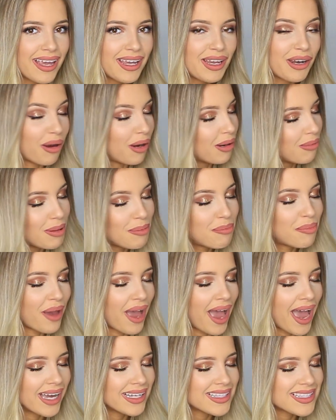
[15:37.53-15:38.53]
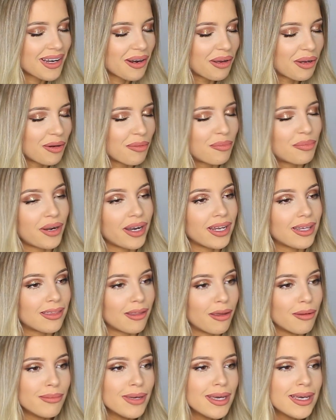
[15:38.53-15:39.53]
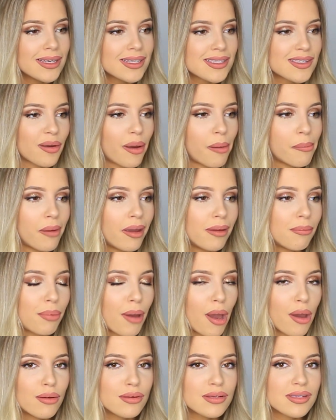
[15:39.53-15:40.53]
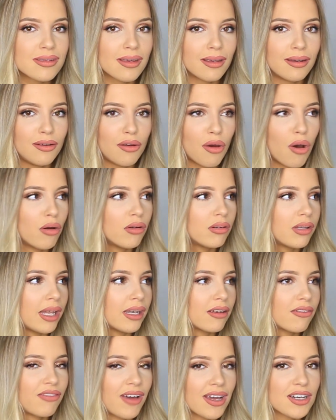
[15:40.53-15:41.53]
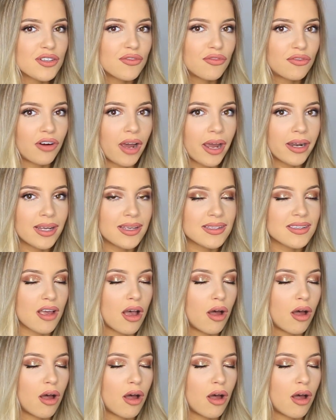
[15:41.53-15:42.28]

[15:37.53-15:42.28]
You know, I'm going to be bad and I'm going to break them. So I might post not like Fashion Fridays.